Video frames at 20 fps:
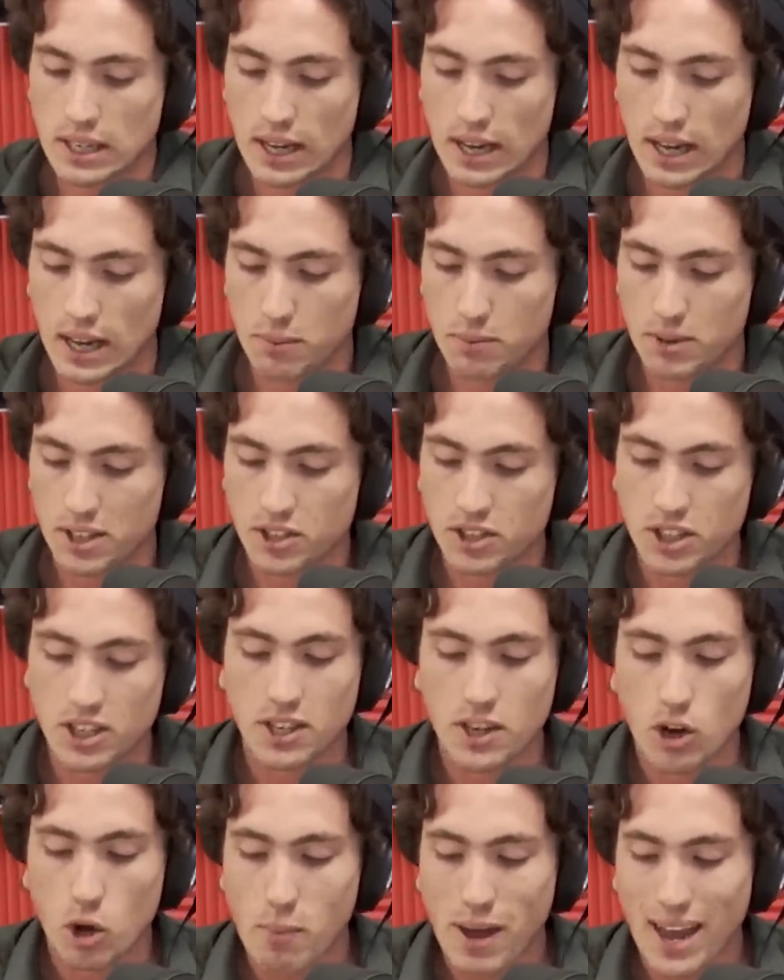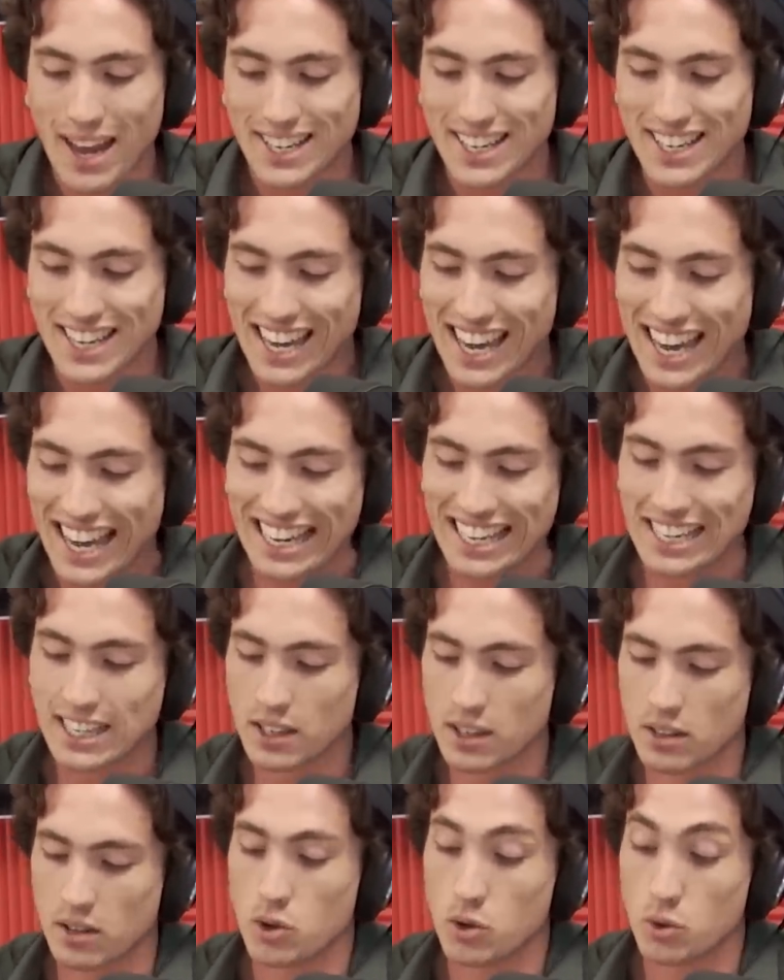Um, their CEO, Mandy
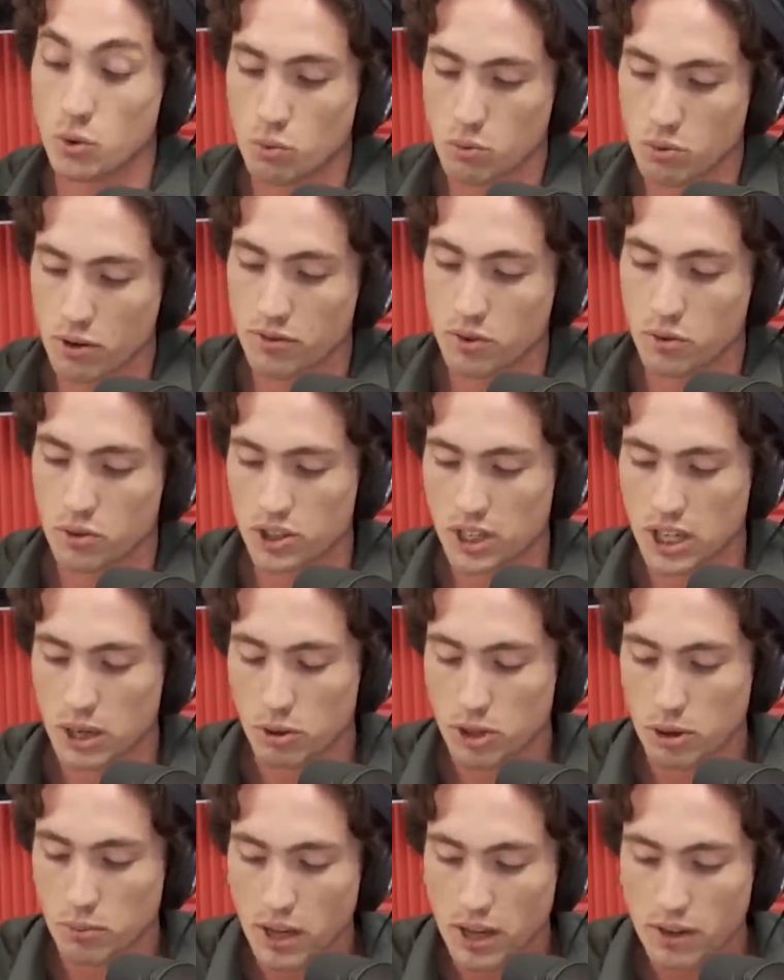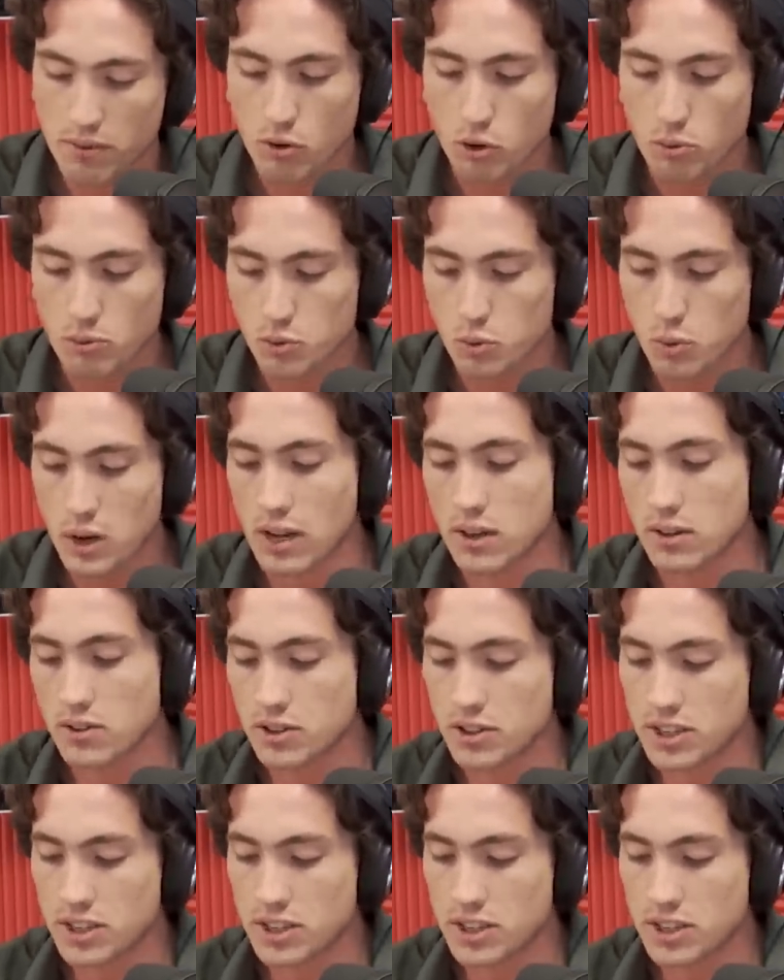Henk, who refused to come on the platform as well,